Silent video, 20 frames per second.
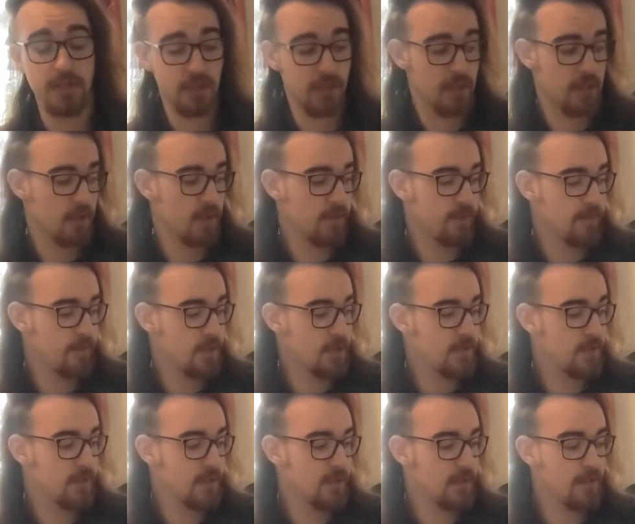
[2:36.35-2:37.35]
So you got your first
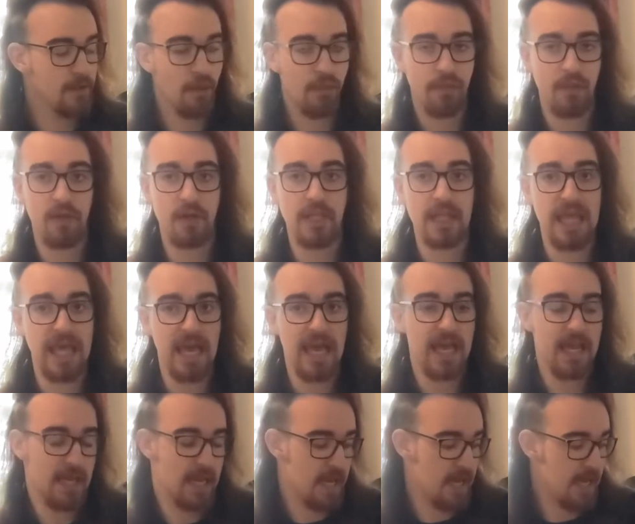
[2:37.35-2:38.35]
finger on the third of the
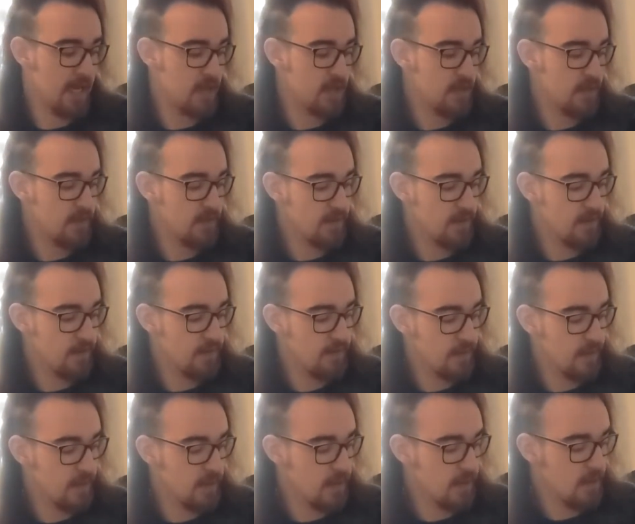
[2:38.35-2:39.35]
A and your third
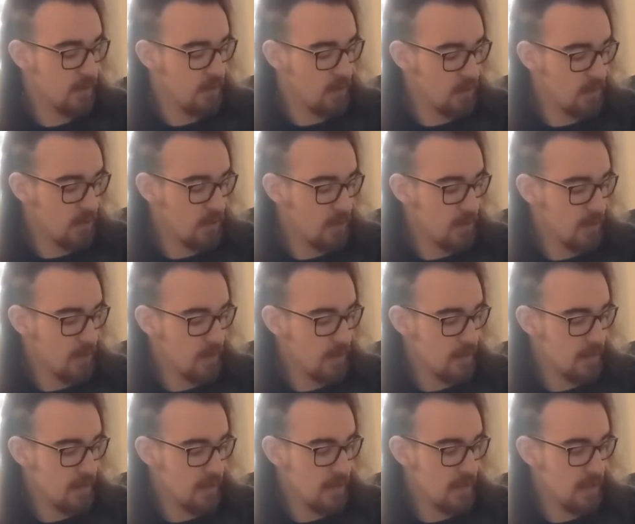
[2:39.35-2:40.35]
finger on
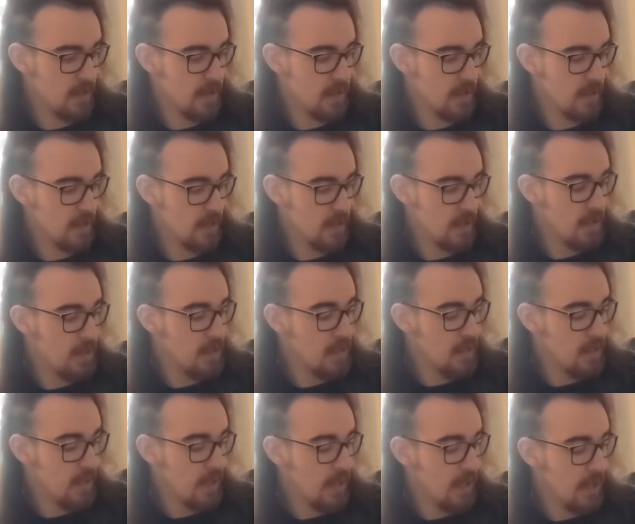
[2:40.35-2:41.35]
the
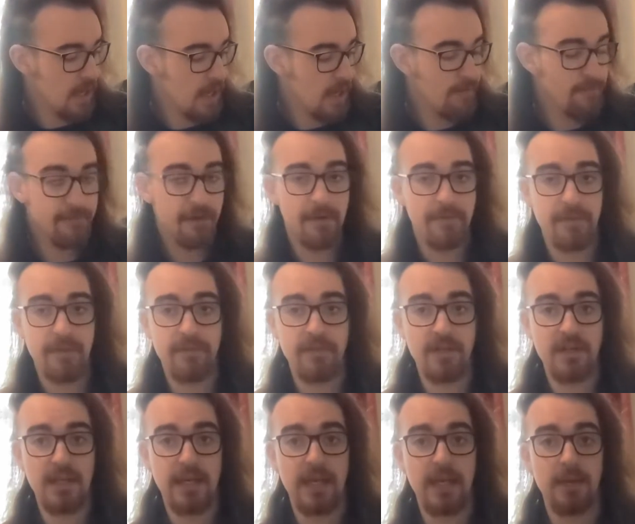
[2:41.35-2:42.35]
fifth of the
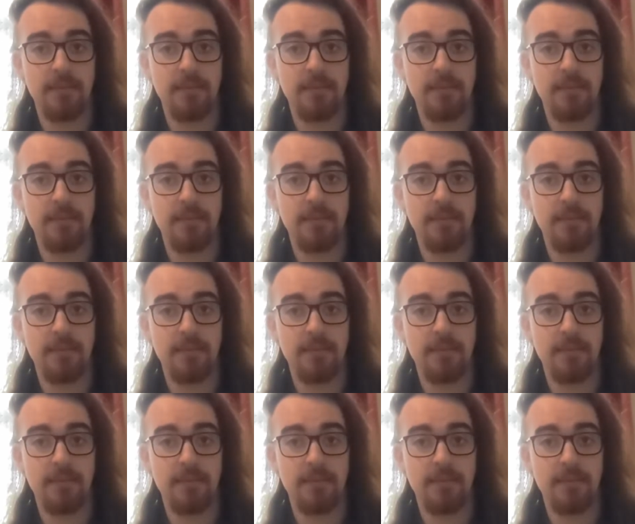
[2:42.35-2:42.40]
D.